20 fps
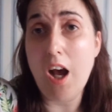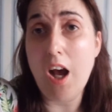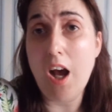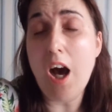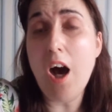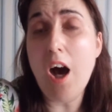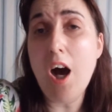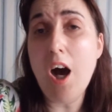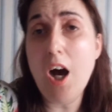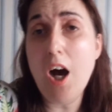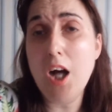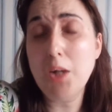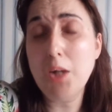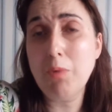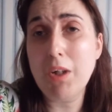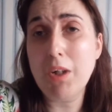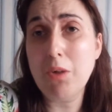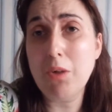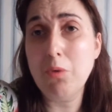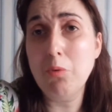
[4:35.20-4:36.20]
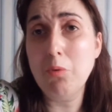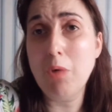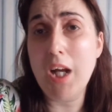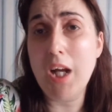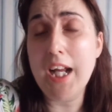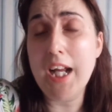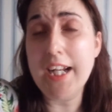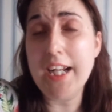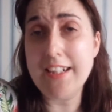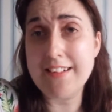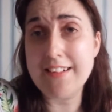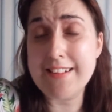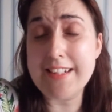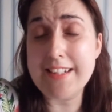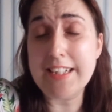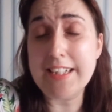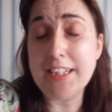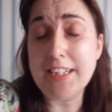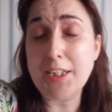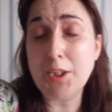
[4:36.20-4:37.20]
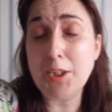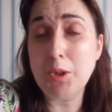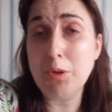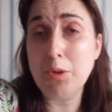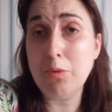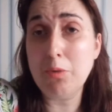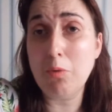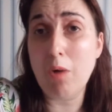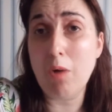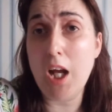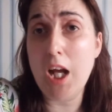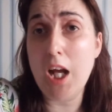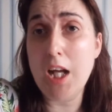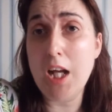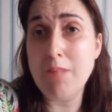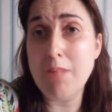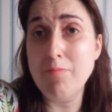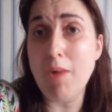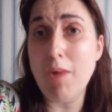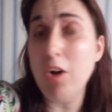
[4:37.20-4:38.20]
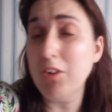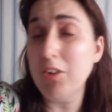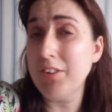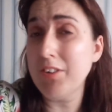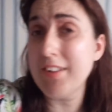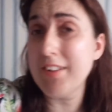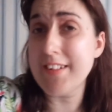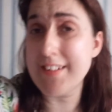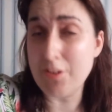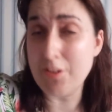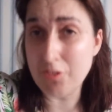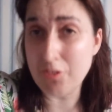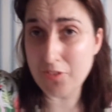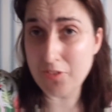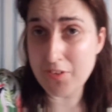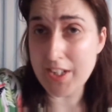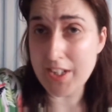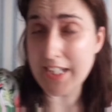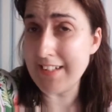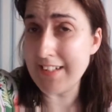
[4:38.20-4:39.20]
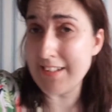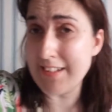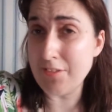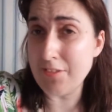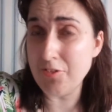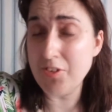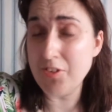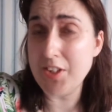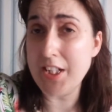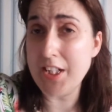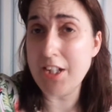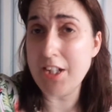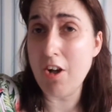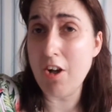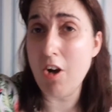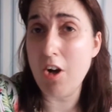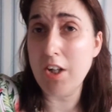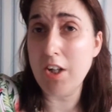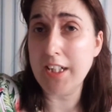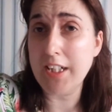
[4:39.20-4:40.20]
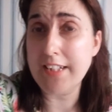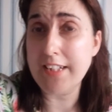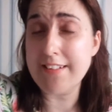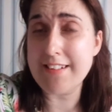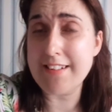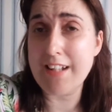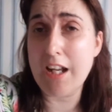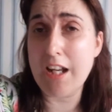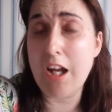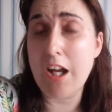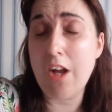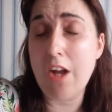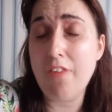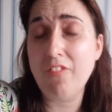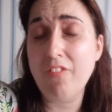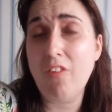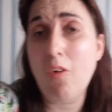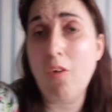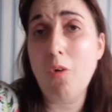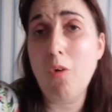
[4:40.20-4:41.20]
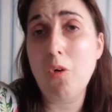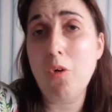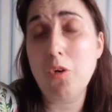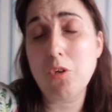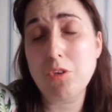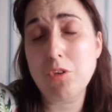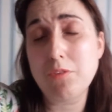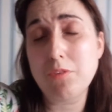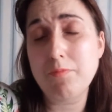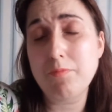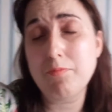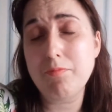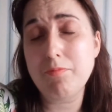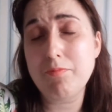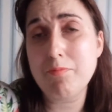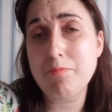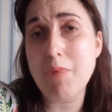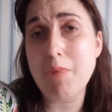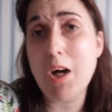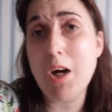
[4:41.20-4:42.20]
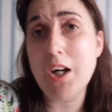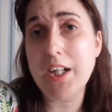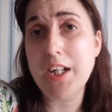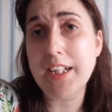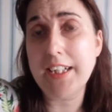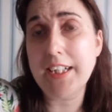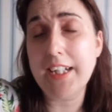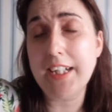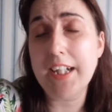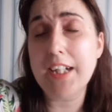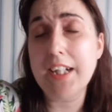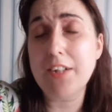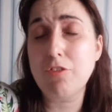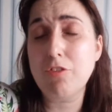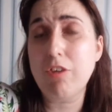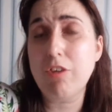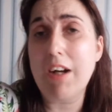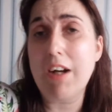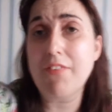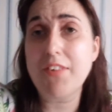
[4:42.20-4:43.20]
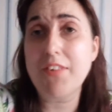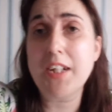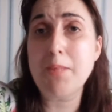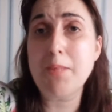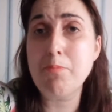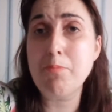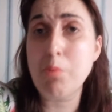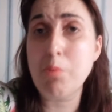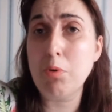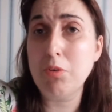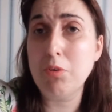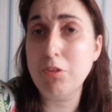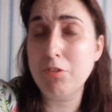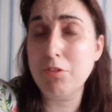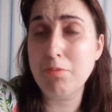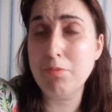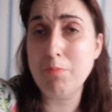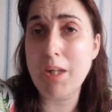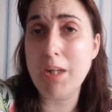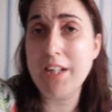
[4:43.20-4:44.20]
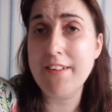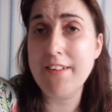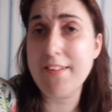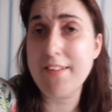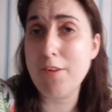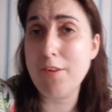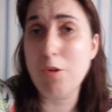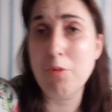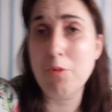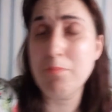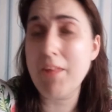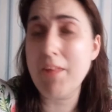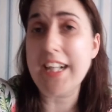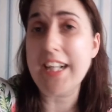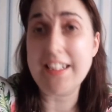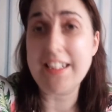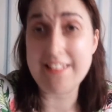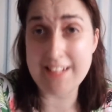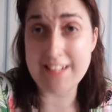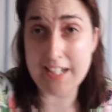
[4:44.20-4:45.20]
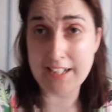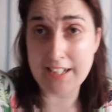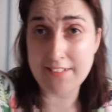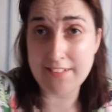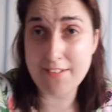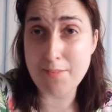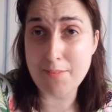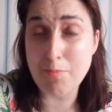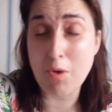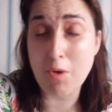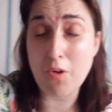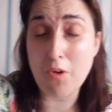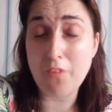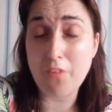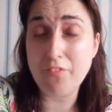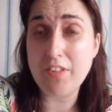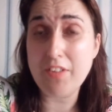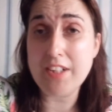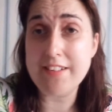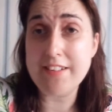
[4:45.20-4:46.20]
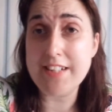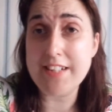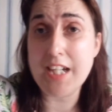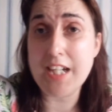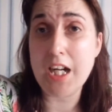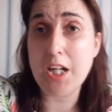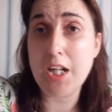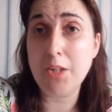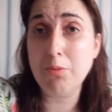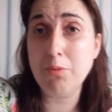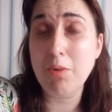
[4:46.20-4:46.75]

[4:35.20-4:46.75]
I will see you on Sunday night for my travel improvements, updates and more video